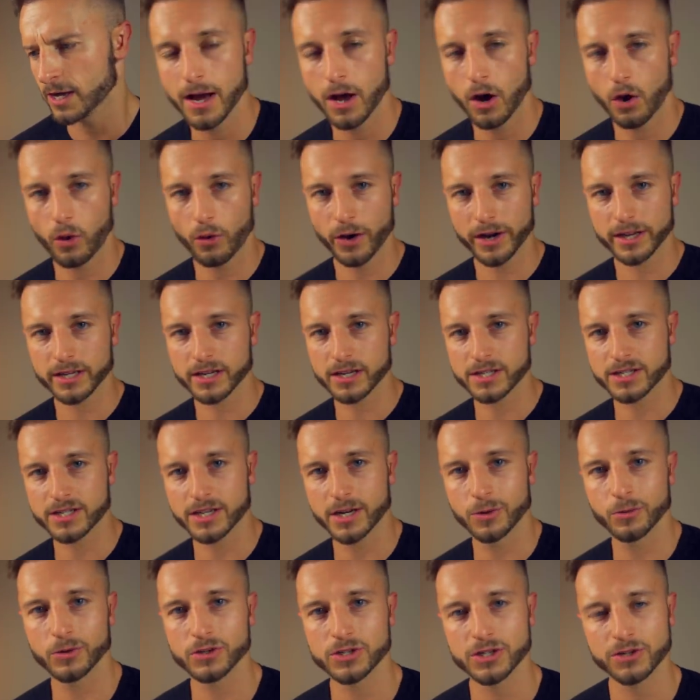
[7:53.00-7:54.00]
Alright guys,
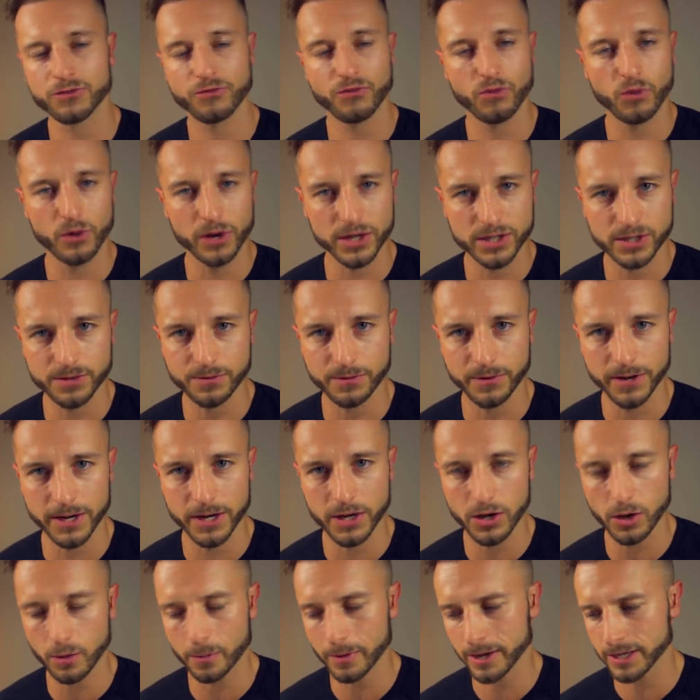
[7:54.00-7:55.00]
that was it for this
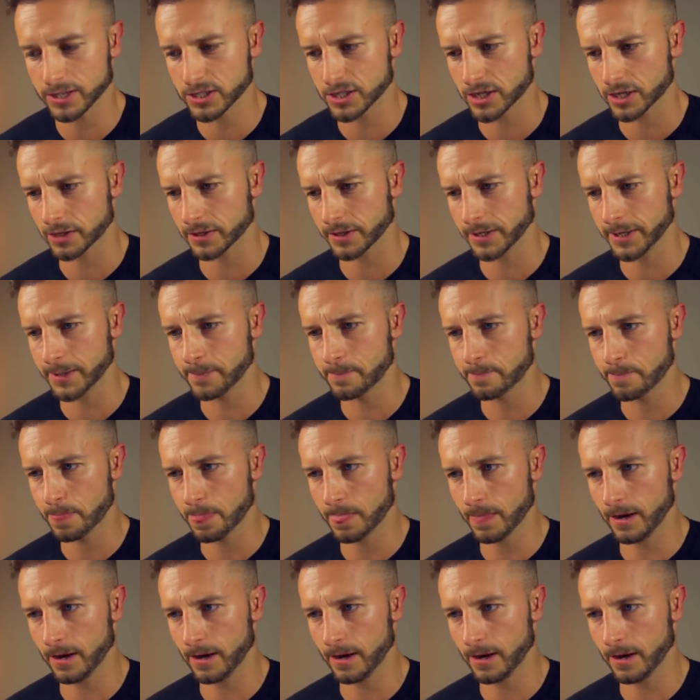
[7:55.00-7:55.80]
video basically.